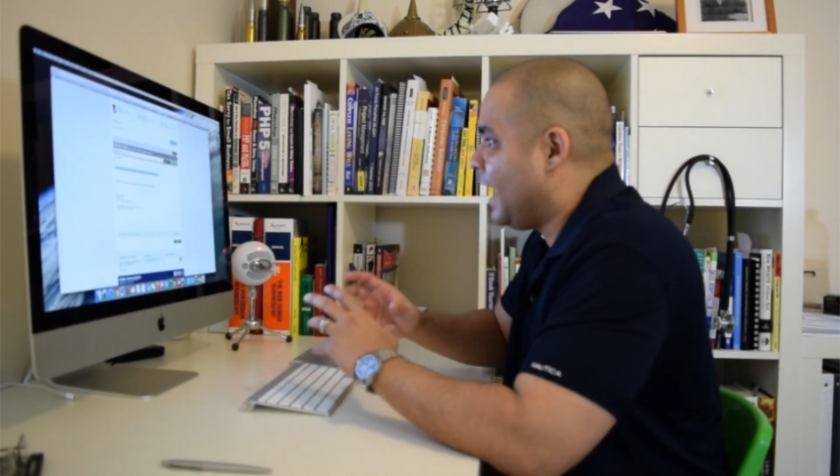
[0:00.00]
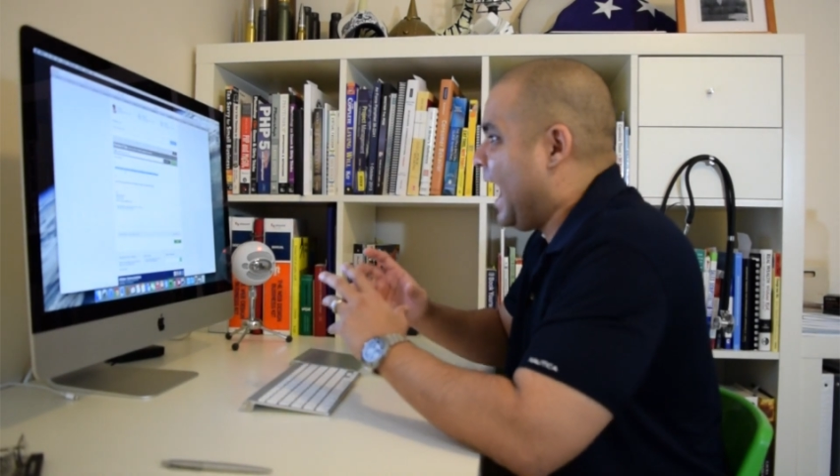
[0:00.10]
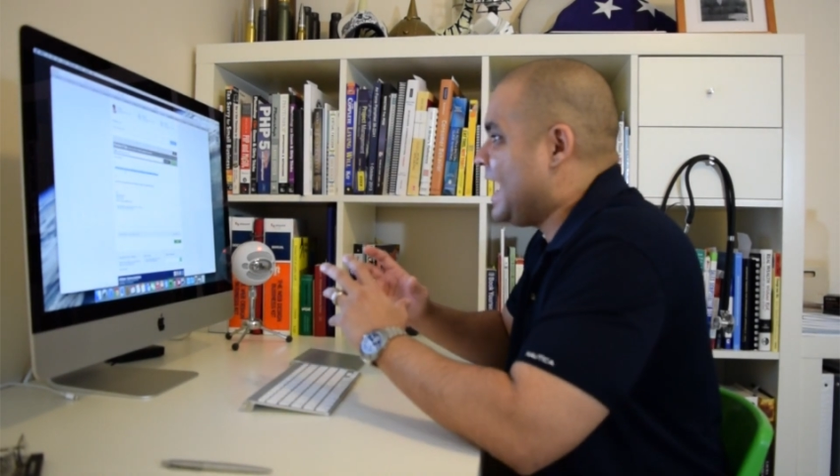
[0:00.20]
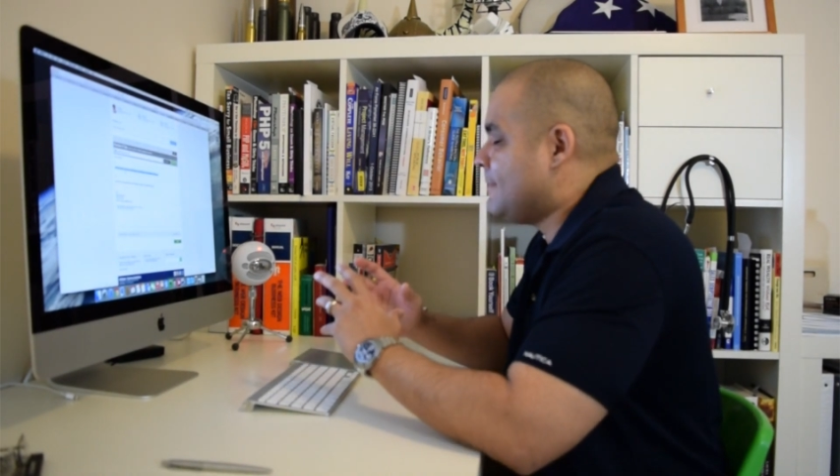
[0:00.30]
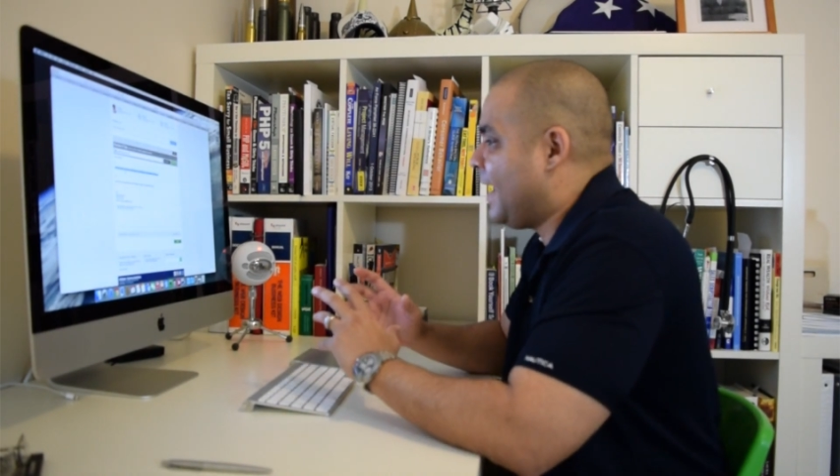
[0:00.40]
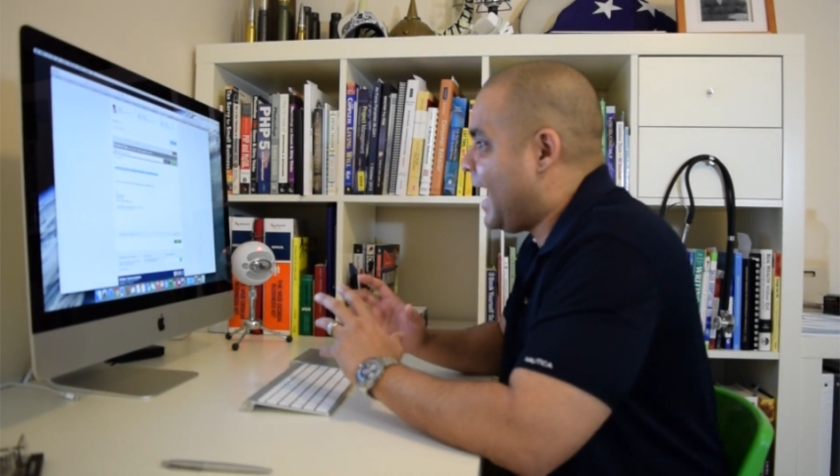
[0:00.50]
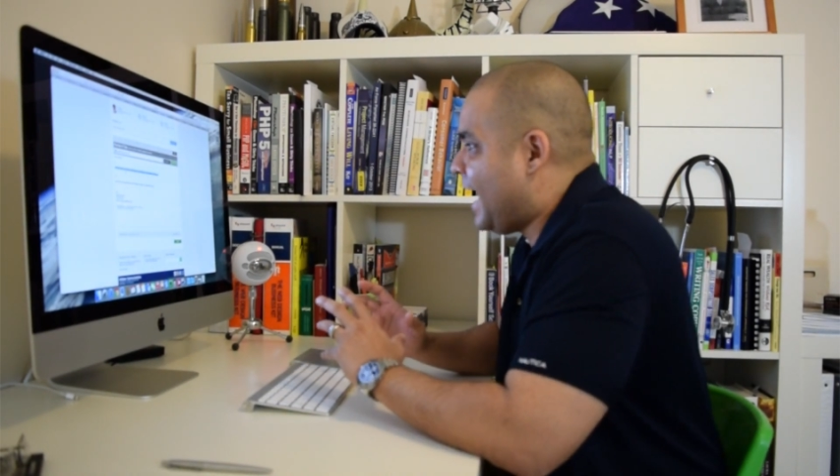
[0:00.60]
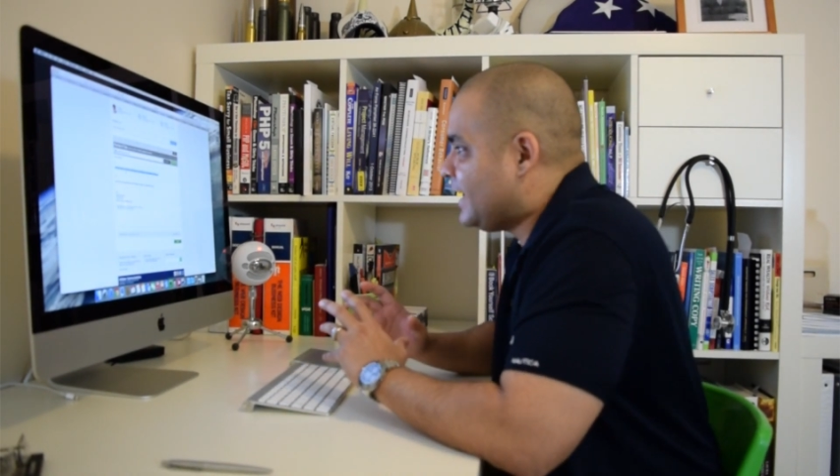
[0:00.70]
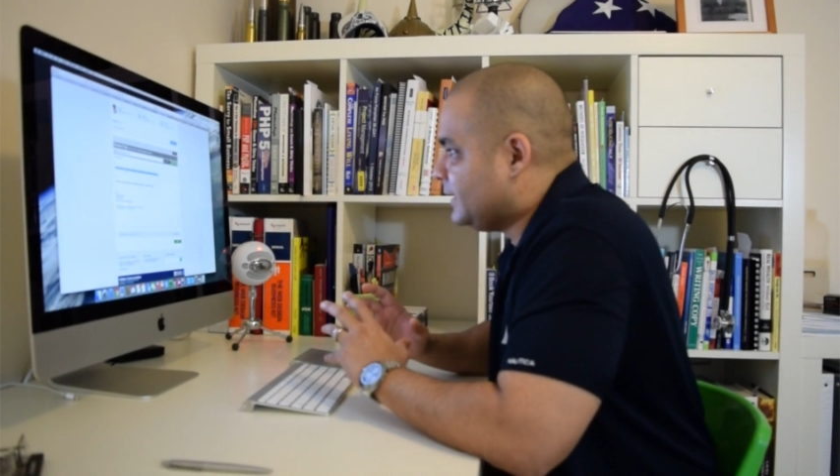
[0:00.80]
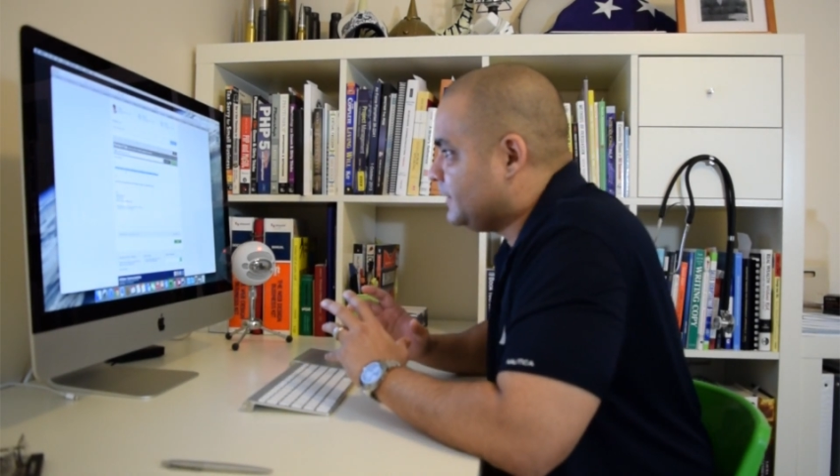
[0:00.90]
I am
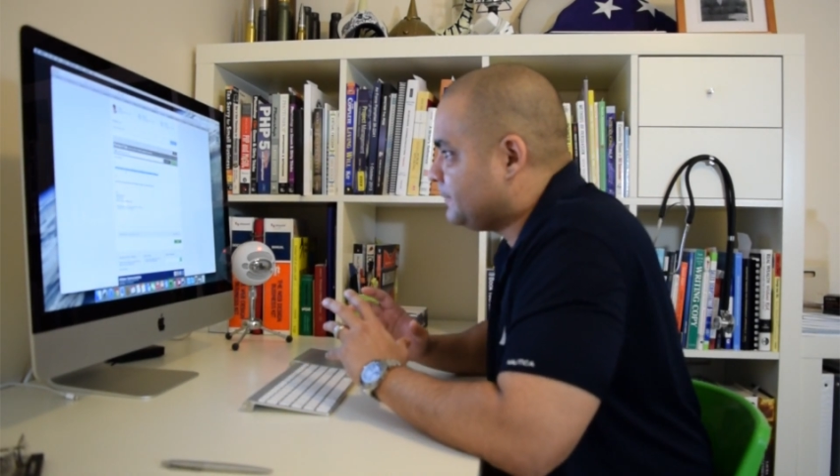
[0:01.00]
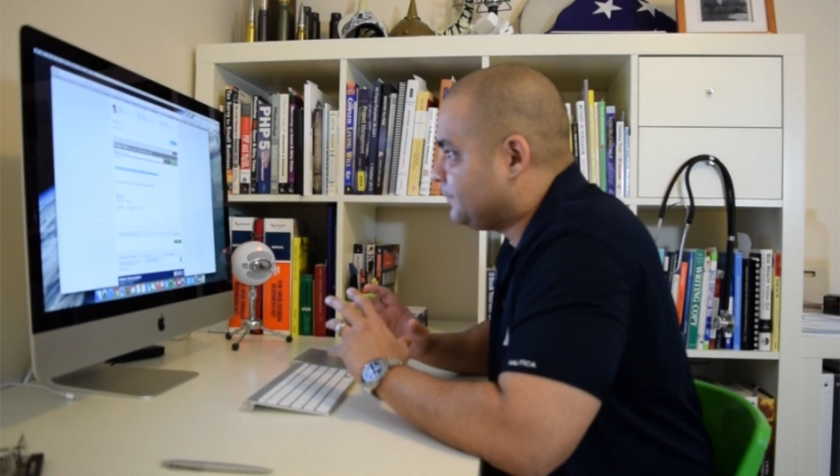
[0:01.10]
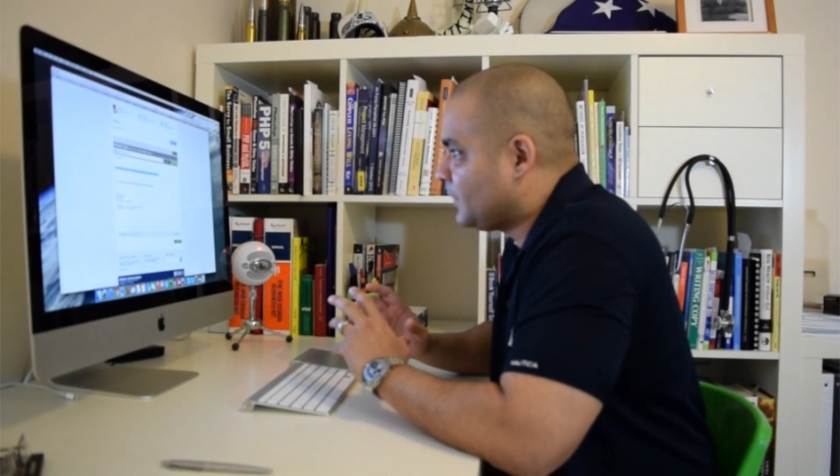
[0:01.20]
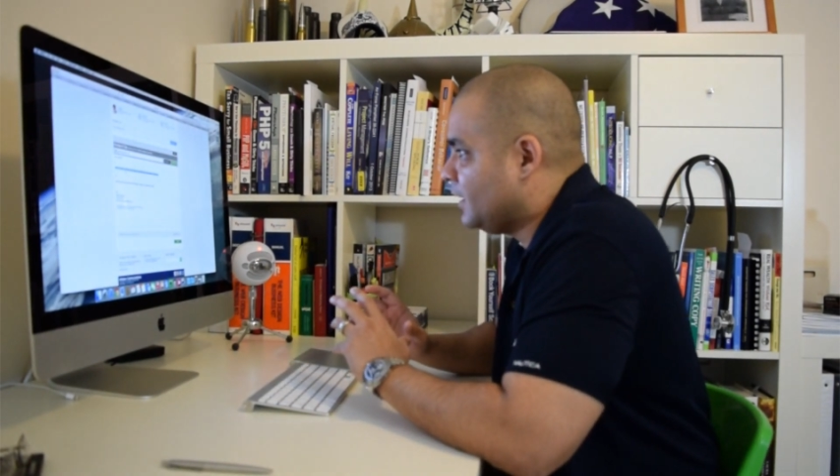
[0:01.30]
adding